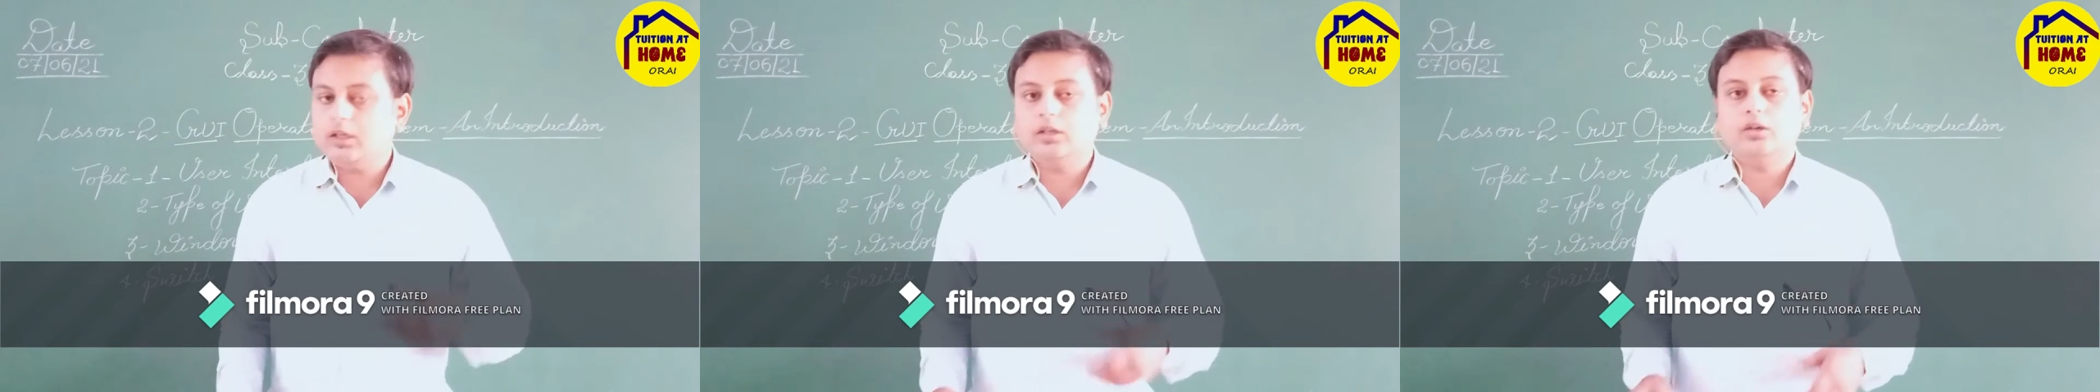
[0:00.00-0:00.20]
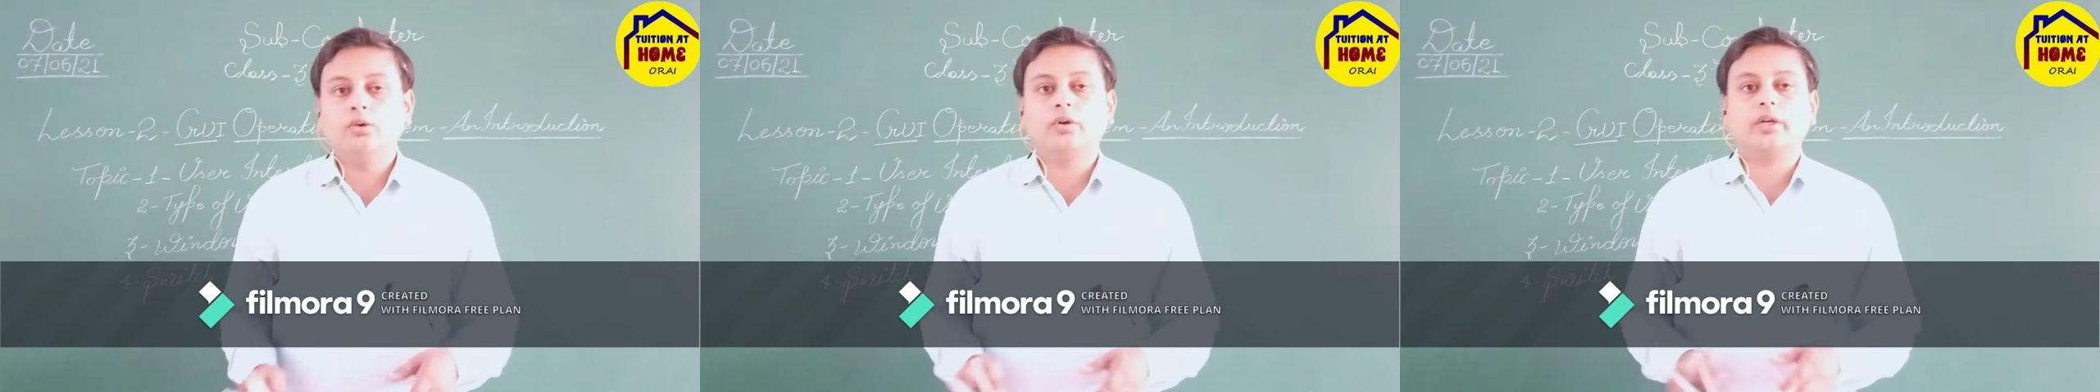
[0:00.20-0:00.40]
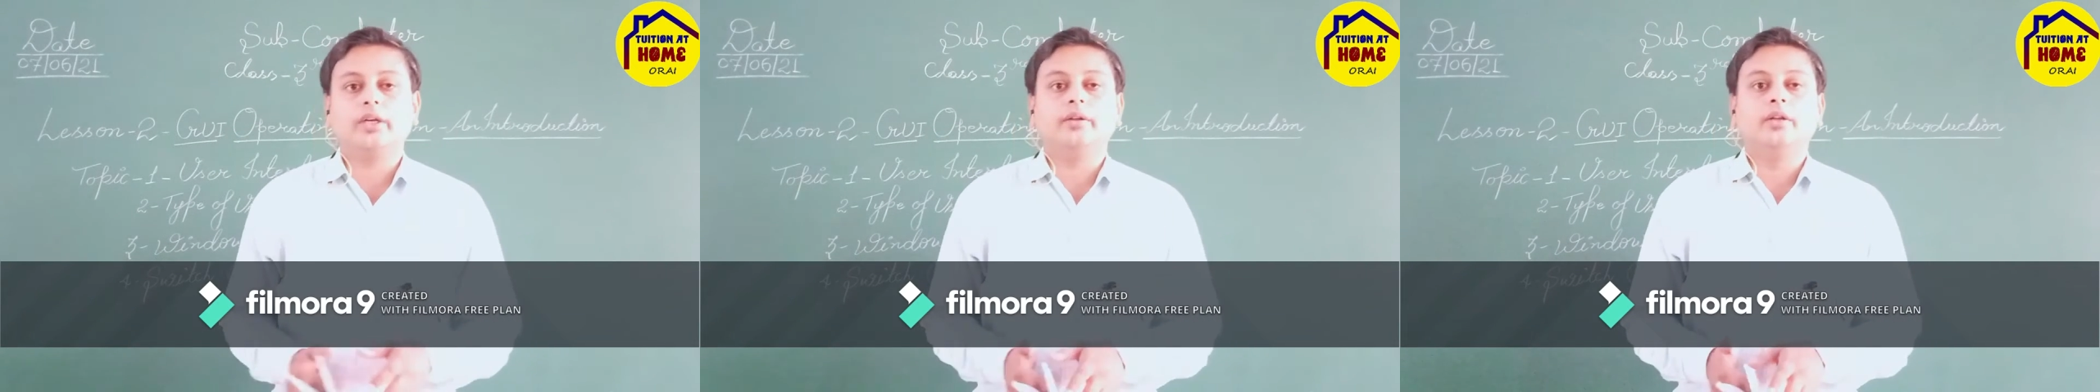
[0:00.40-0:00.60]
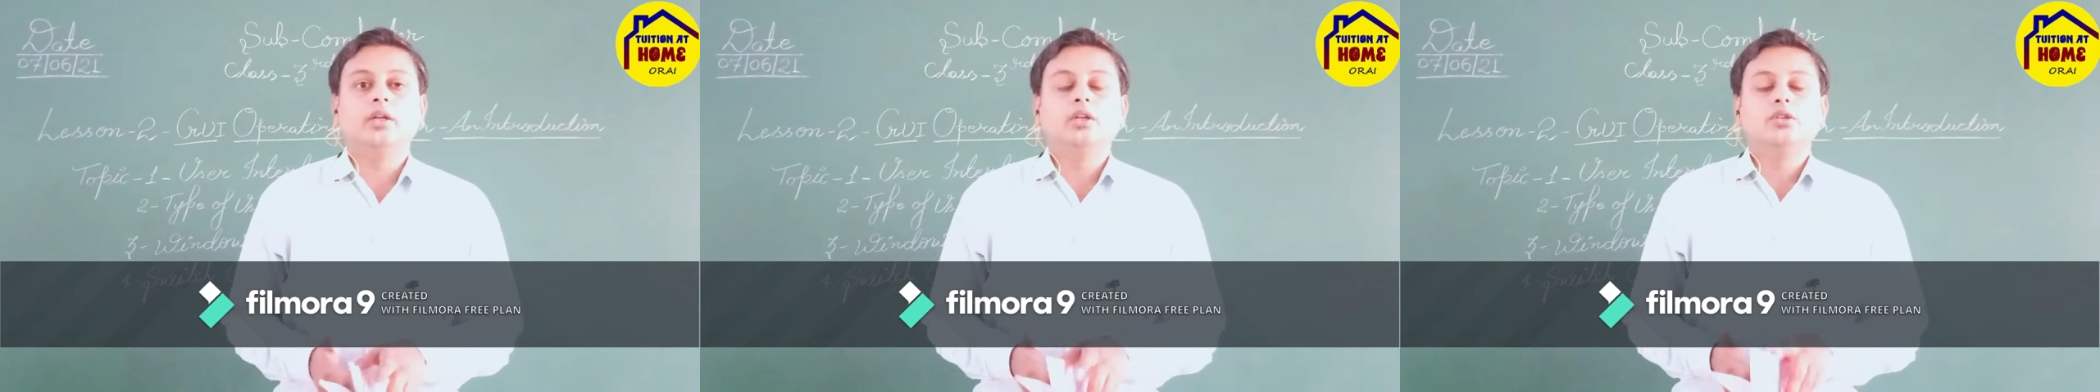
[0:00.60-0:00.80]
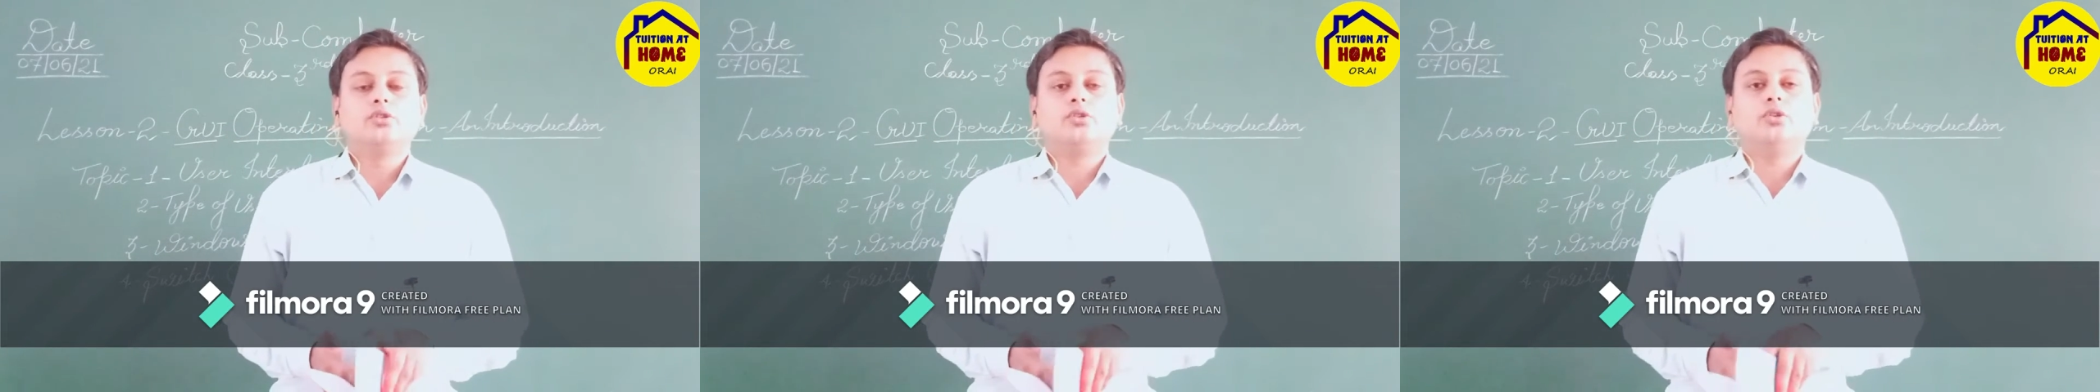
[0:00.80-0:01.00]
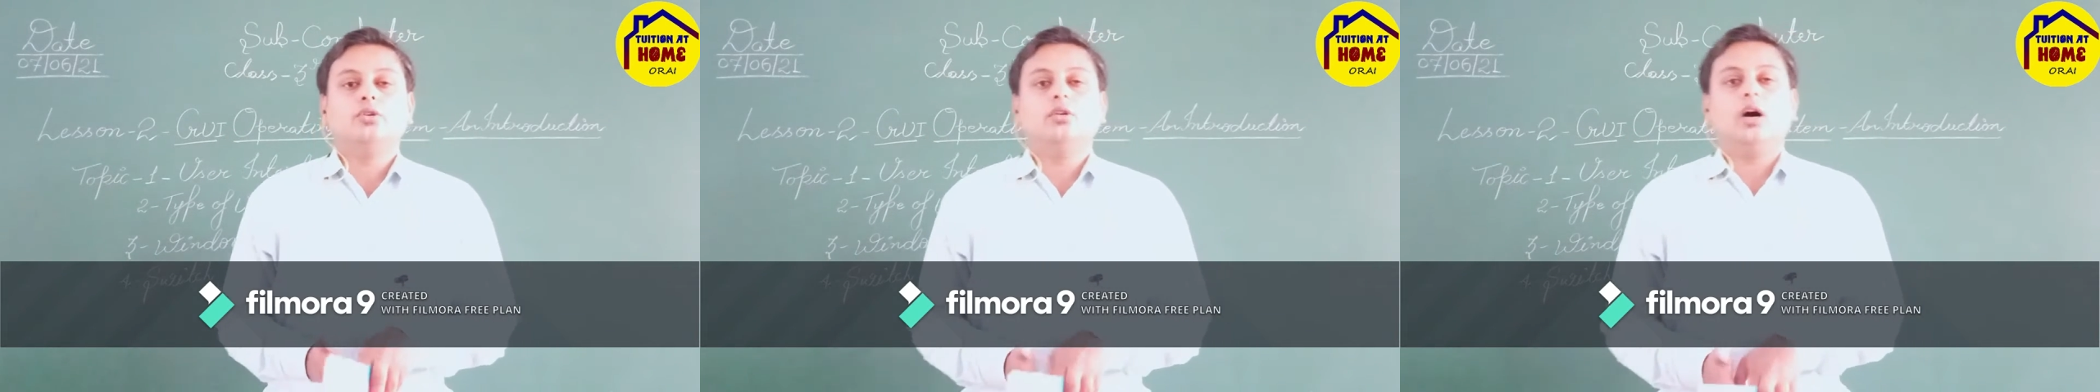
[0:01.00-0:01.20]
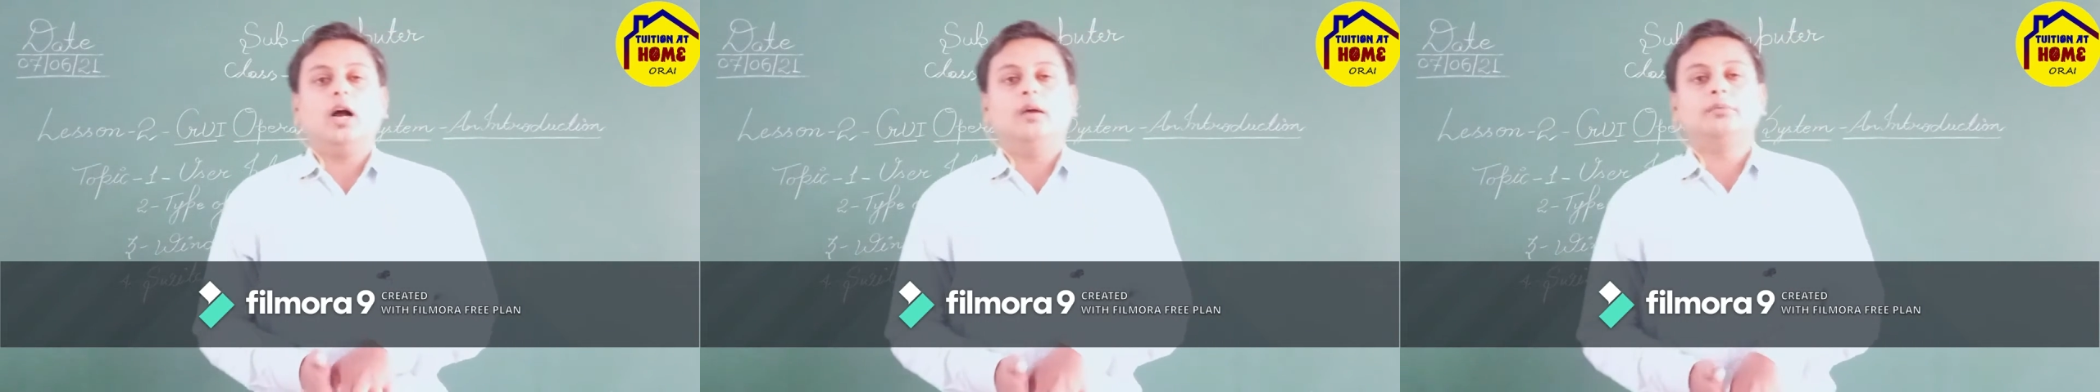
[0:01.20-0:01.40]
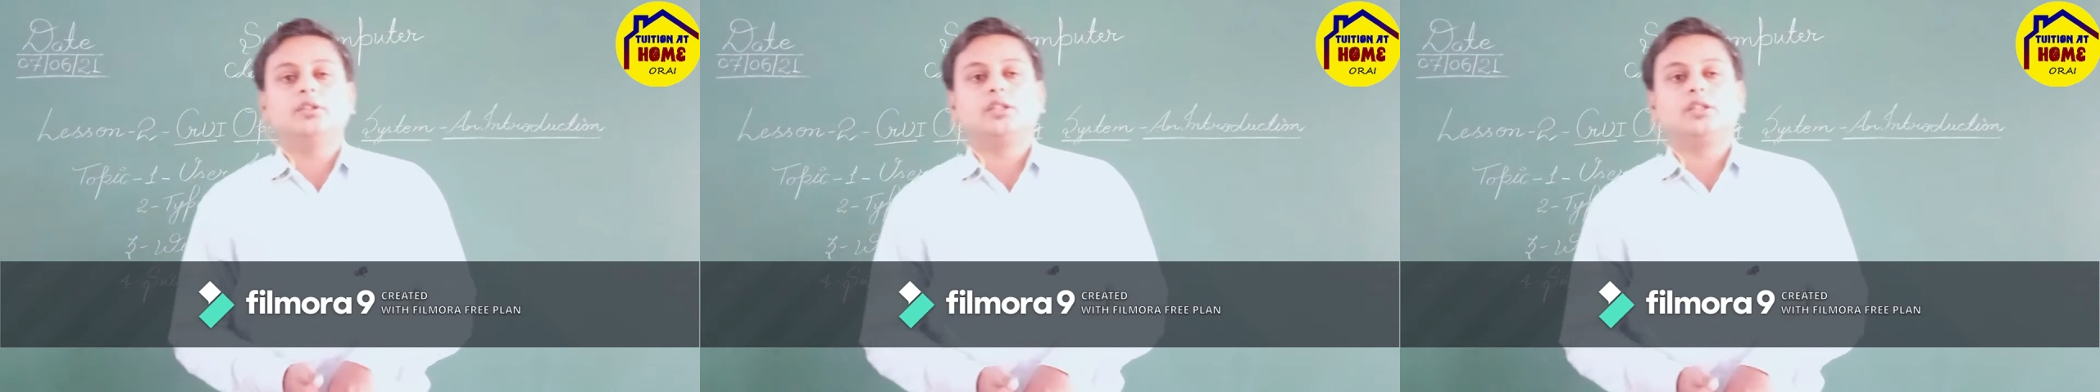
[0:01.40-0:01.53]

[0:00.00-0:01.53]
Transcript: Okay, so I'm